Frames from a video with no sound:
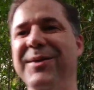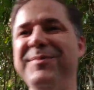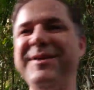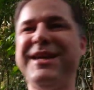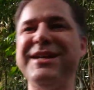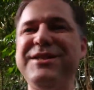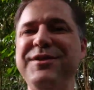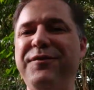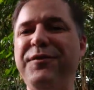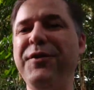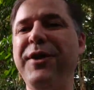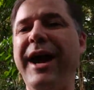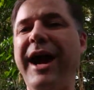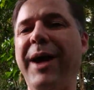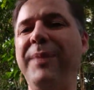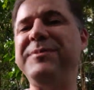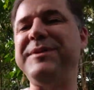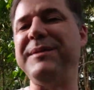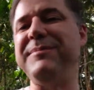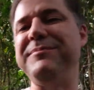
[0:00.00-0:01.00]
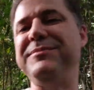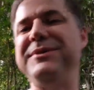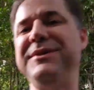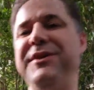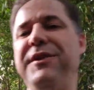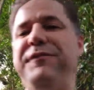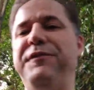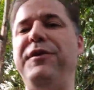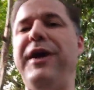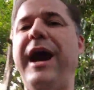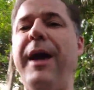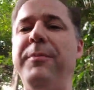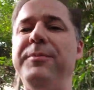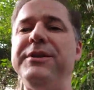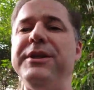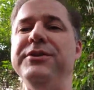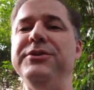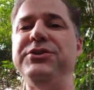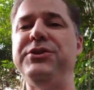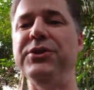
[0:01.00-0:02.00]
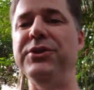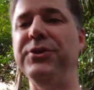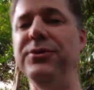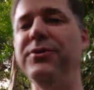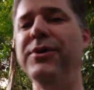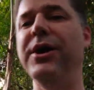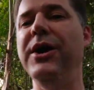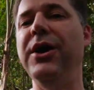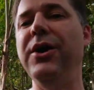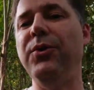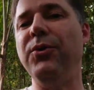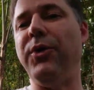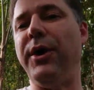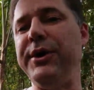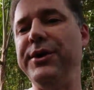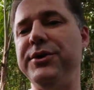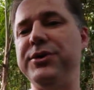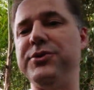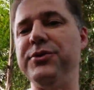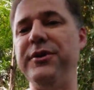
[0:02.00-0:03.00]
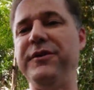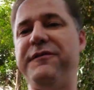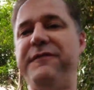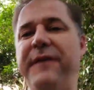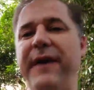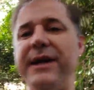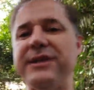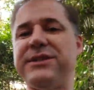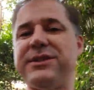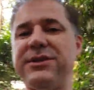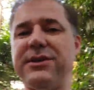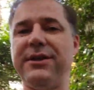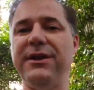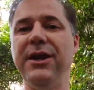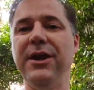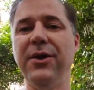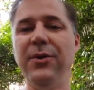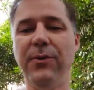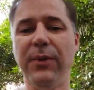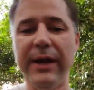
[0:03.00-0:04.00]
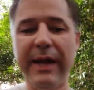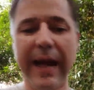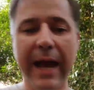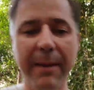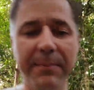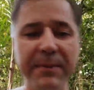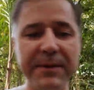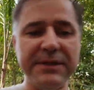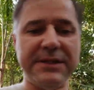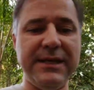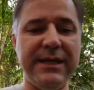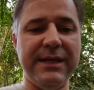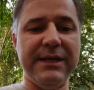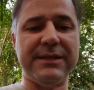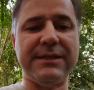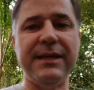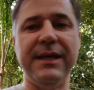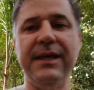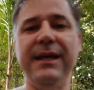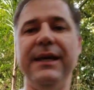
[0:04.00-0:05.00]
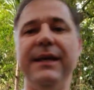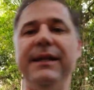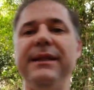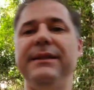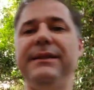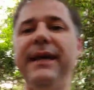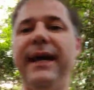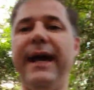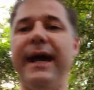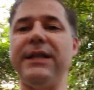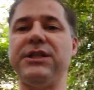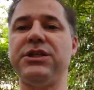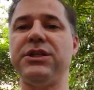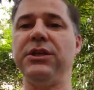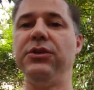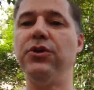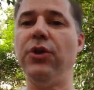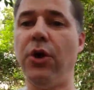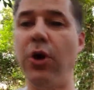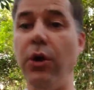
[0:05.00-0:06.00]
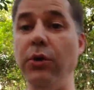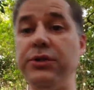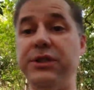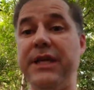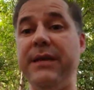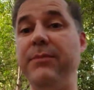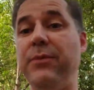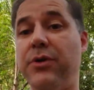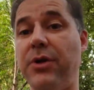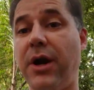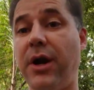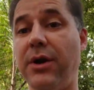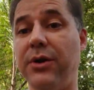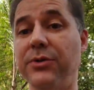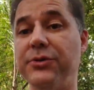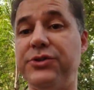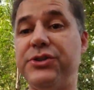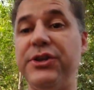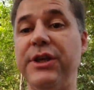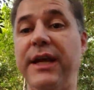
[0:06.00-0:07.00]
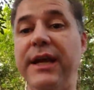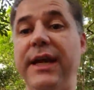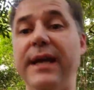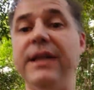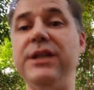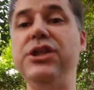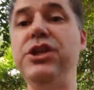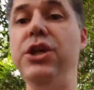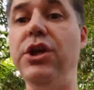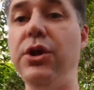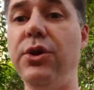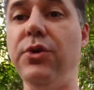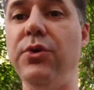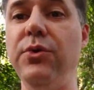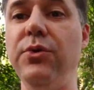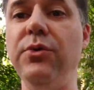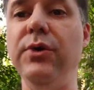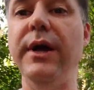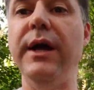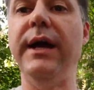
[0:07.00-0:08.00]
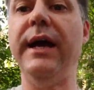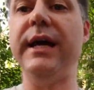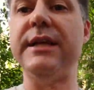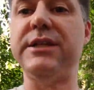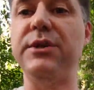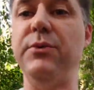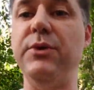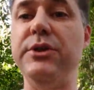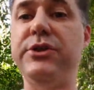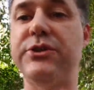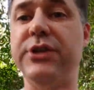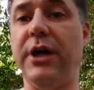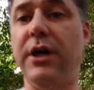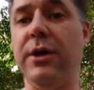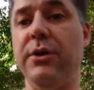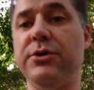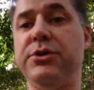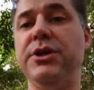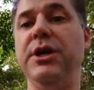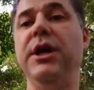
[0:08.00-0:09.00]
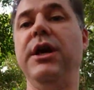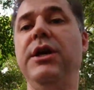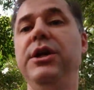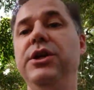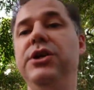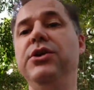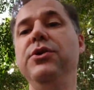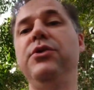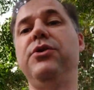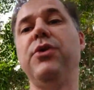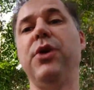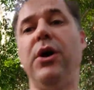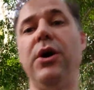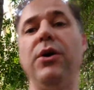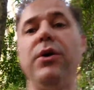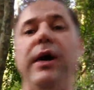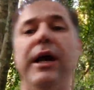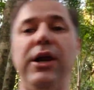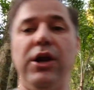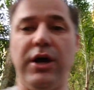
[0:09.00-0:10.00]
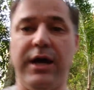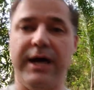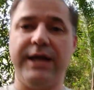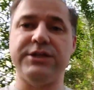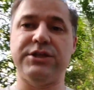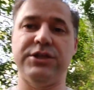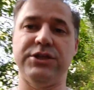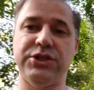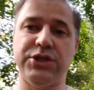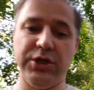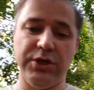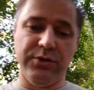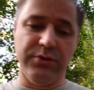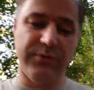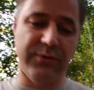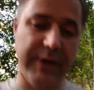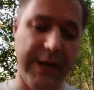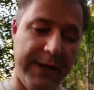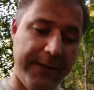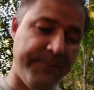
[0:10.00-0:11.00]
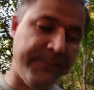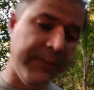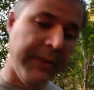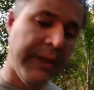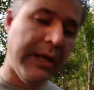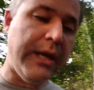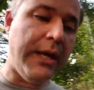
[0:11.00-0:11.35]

Because if you help them do what you're doing faster, what happens is that your whole team grows, and you, as a result, you grow a lot too, right?